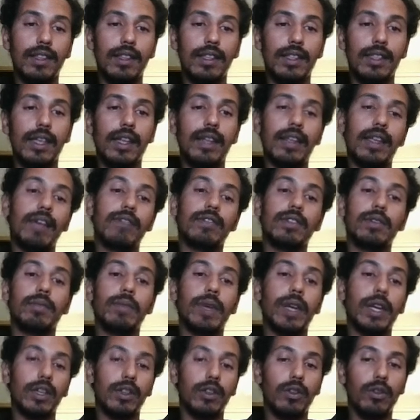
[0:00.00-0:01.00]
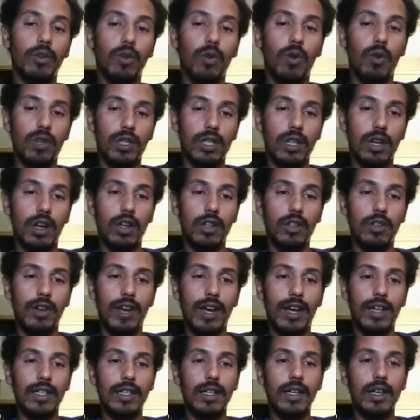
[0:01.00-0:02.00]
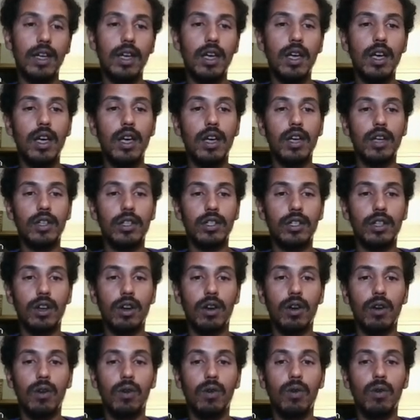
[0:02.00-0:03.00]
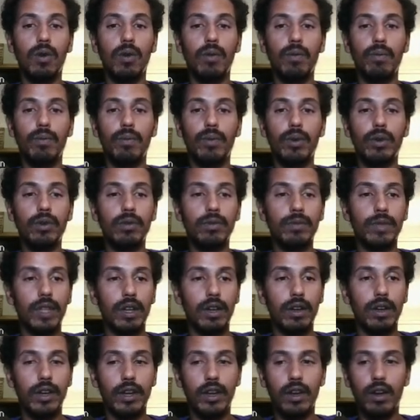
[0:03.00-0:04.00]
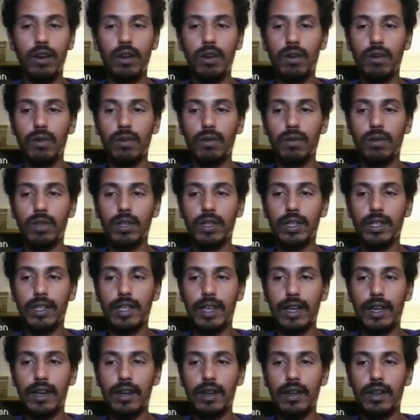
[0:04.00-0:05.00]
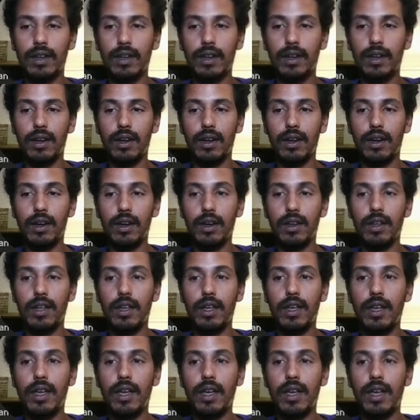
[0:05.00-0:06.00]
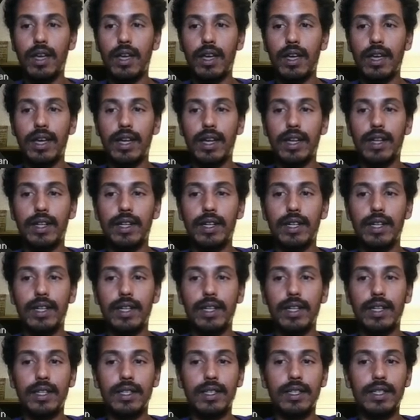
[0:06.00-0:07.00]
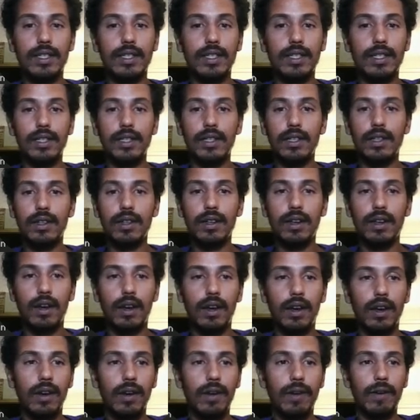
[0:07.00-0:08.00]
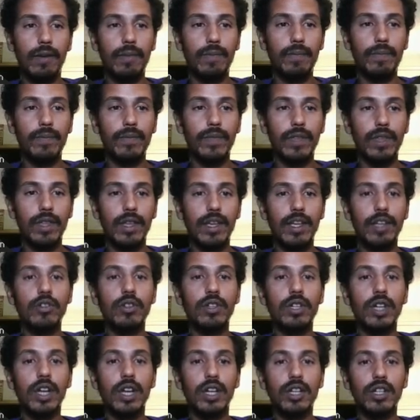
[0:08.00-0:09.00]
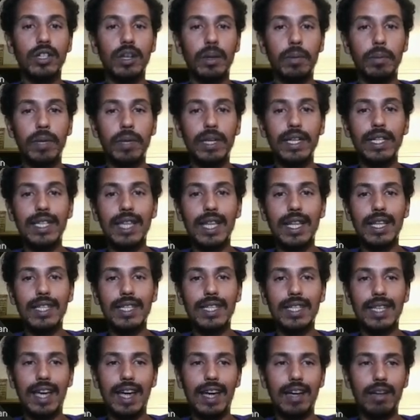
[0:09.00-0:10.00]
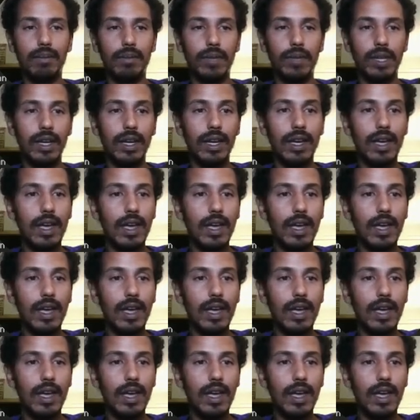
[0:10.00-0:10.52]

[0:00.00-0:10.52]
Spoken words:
like that, you have to make a new course contract. So boom, there you go. Look at that. It is Introduction to Peace Antz Academy.